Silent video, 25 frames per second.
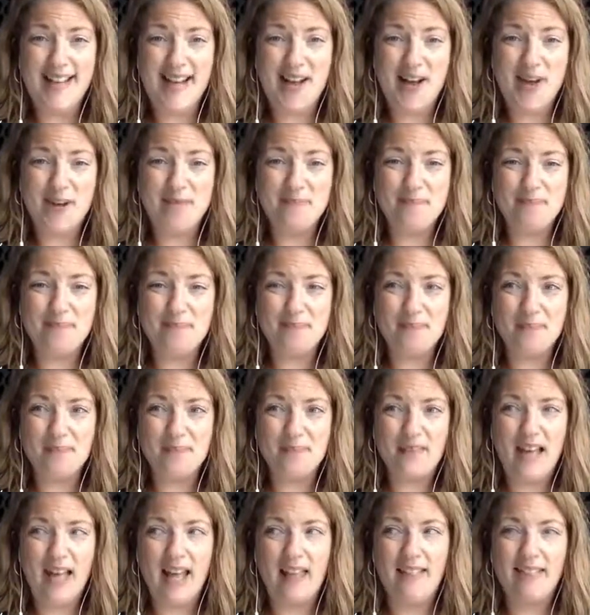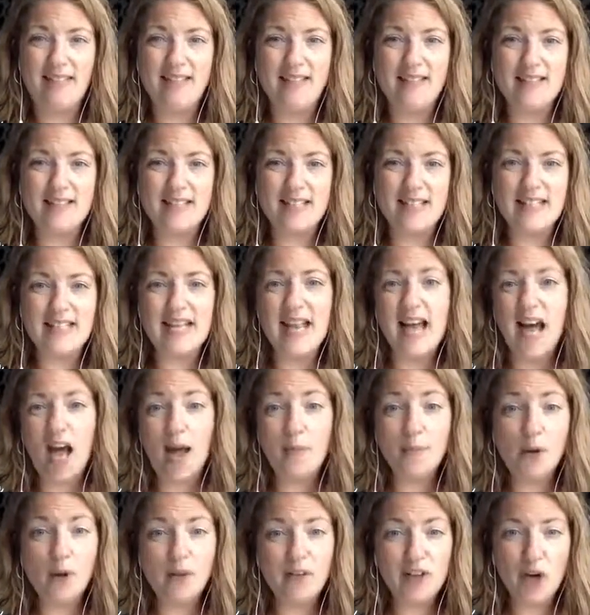And yeah,
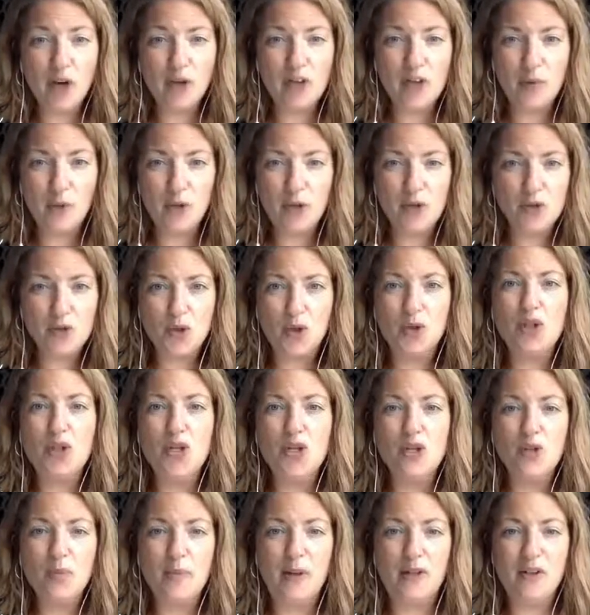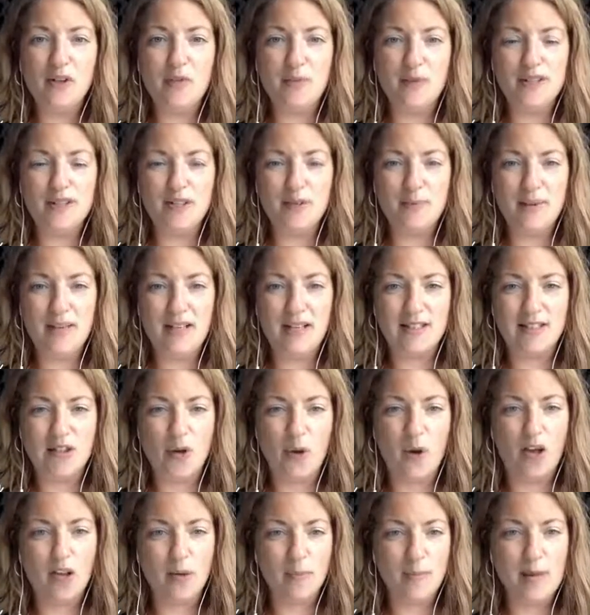I'm not the only one who's got a huge amount of wisdom here. So
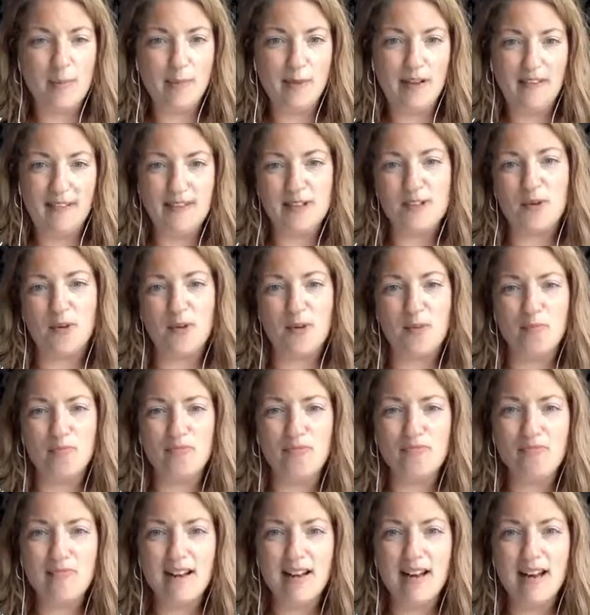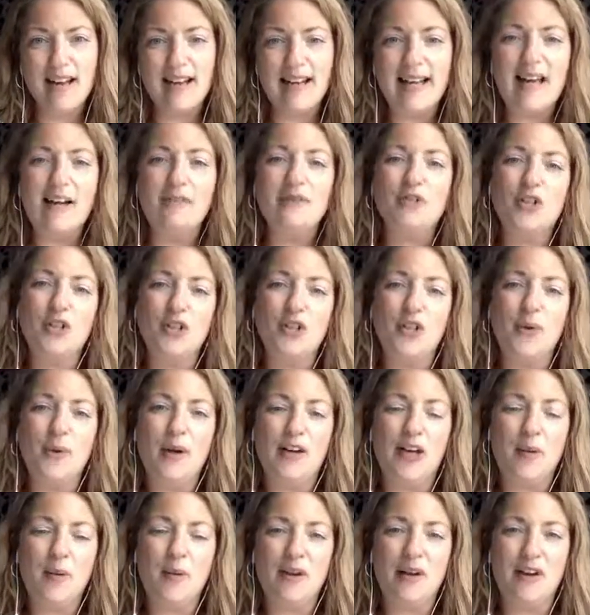other people in this group really have too,
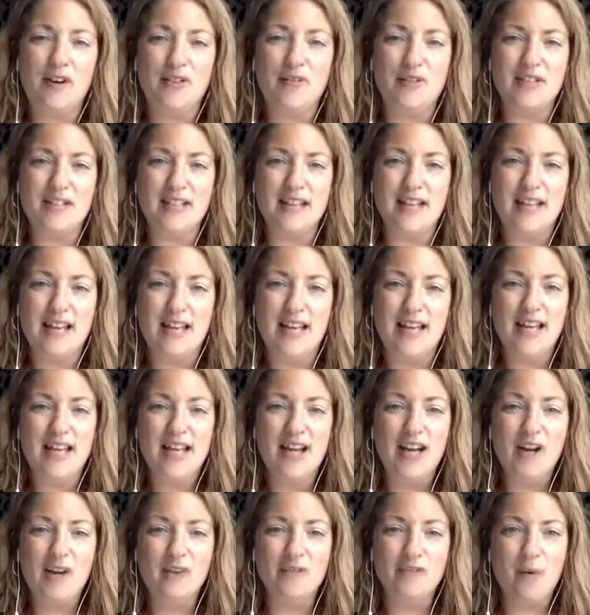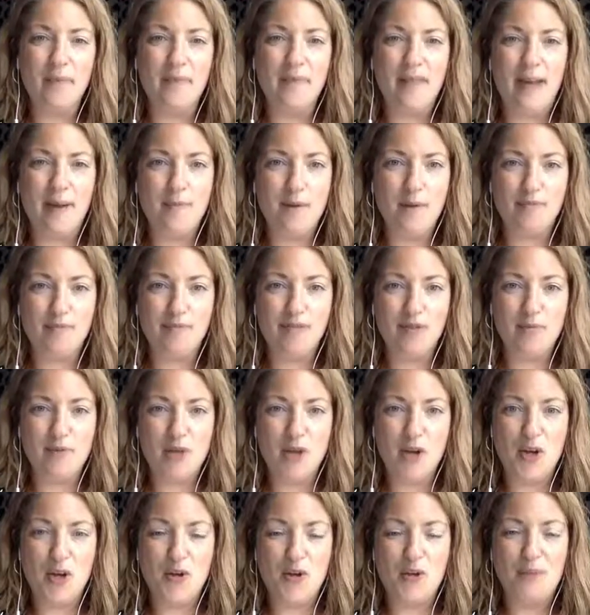and I would love to hear from them and from
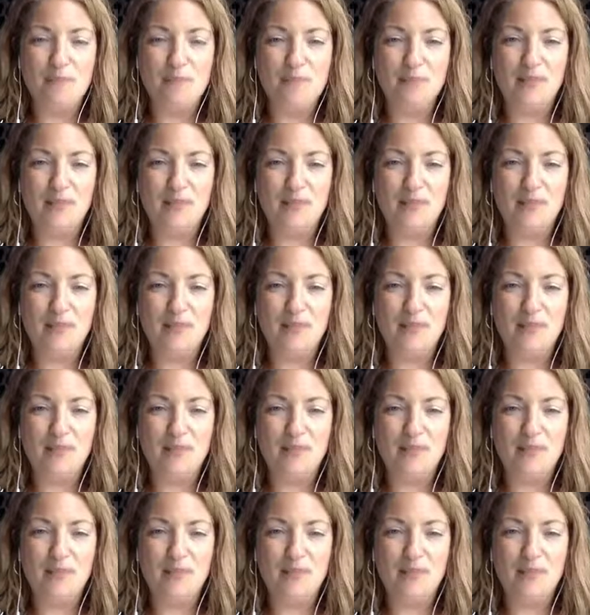you.